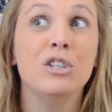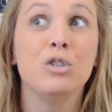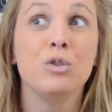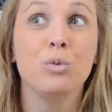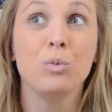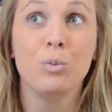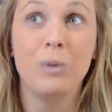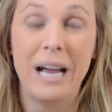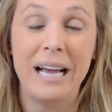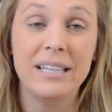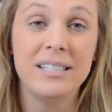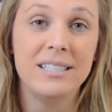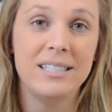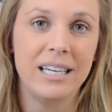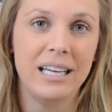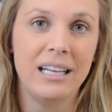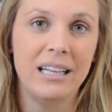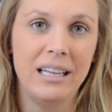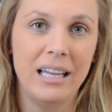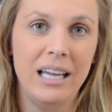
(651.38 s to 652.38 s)

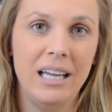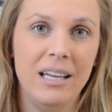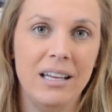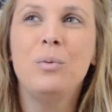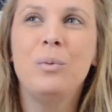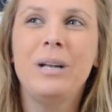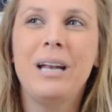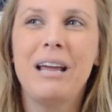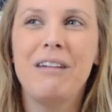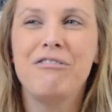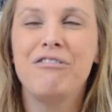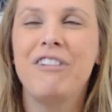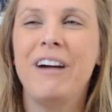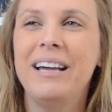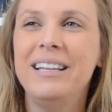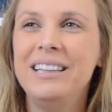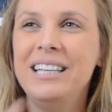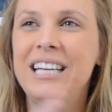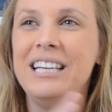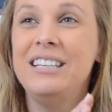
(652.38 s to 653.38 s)
drastically. When I
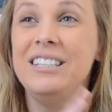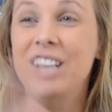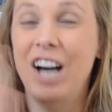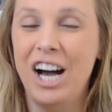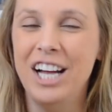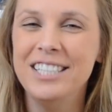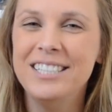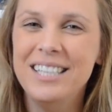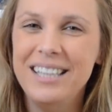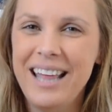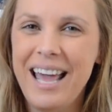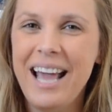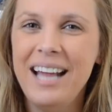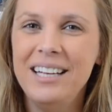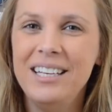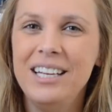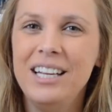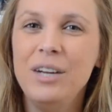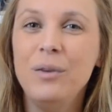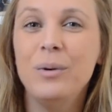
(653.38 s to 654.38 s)
finally got to the
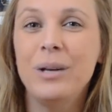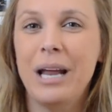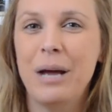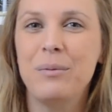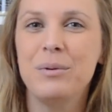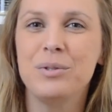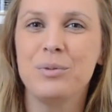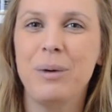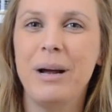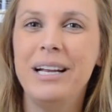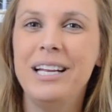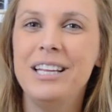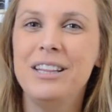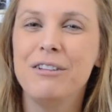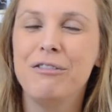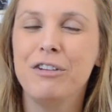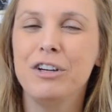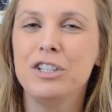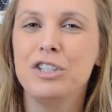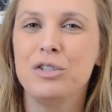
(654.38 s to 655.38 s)
ending, when I was writing
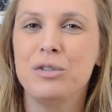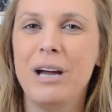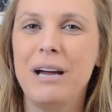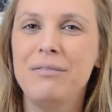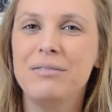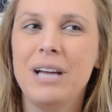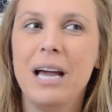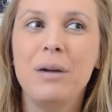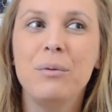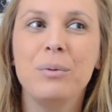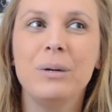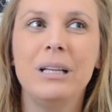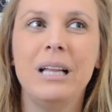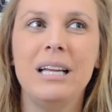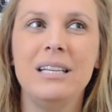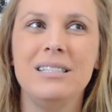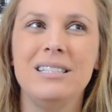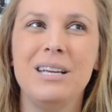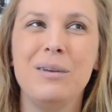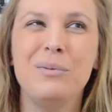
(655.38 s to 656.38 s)
the first draft, I
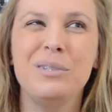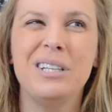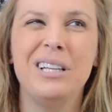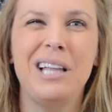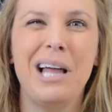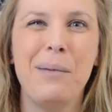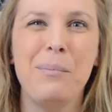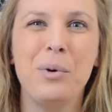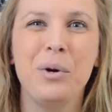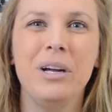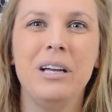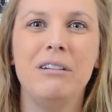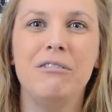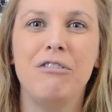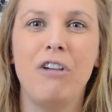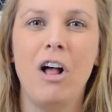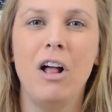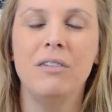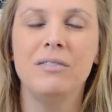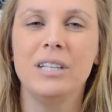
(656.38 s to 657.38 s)
realized it was a lot more
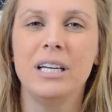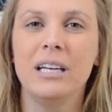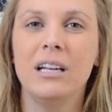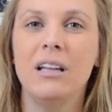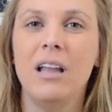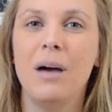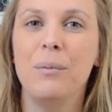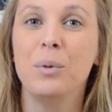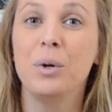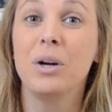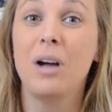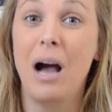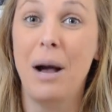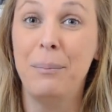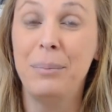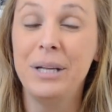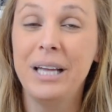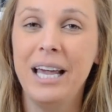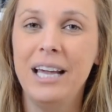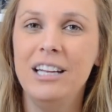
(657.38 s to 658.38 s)
involved and a lot more
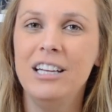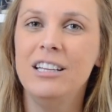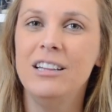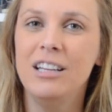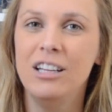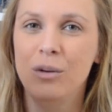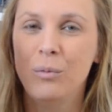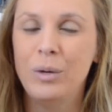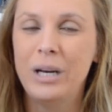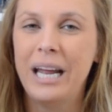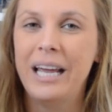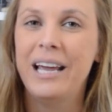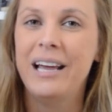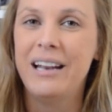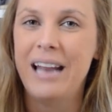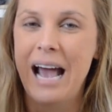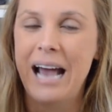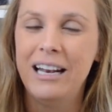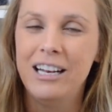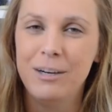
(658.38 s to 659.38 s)
complicated than what I
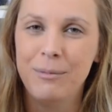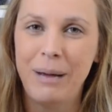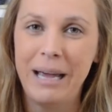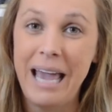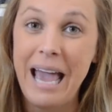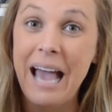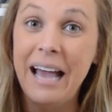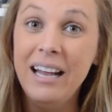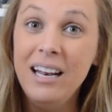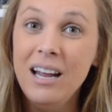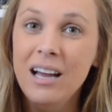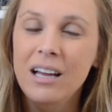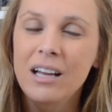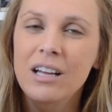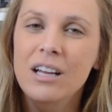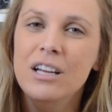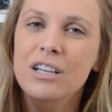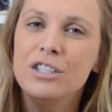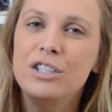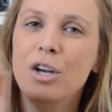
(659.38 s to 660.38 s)
had had in my head.
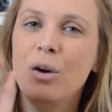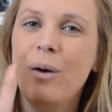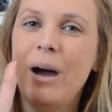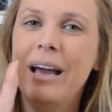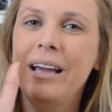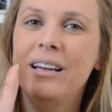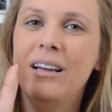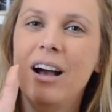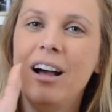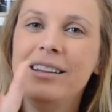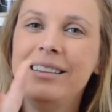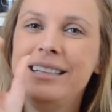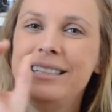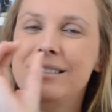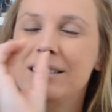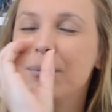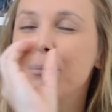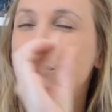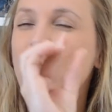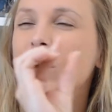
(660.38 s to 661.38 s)
So I got
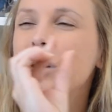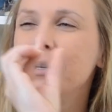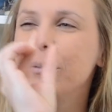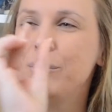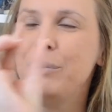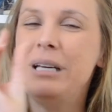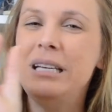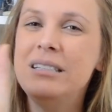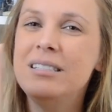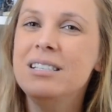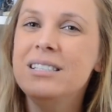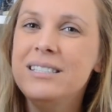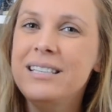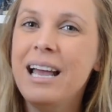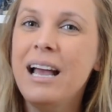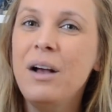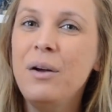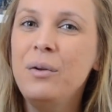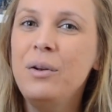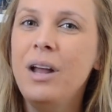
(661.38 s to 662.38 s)
these important pieces
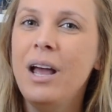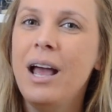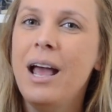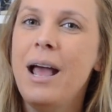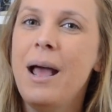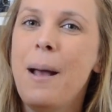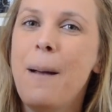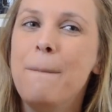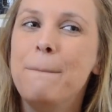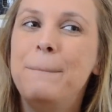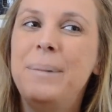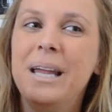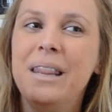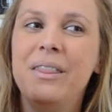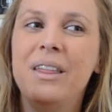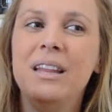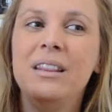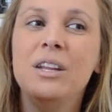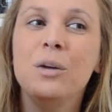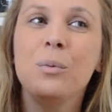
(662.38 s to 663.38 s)
down,
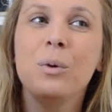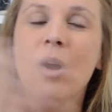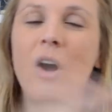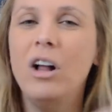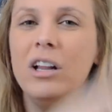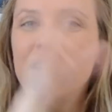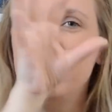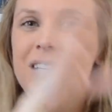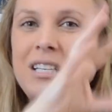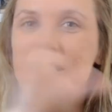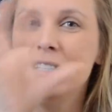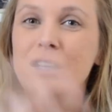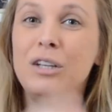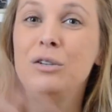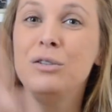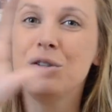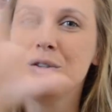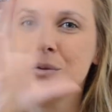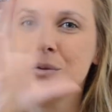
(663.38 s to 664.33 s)
but then there were all of these loose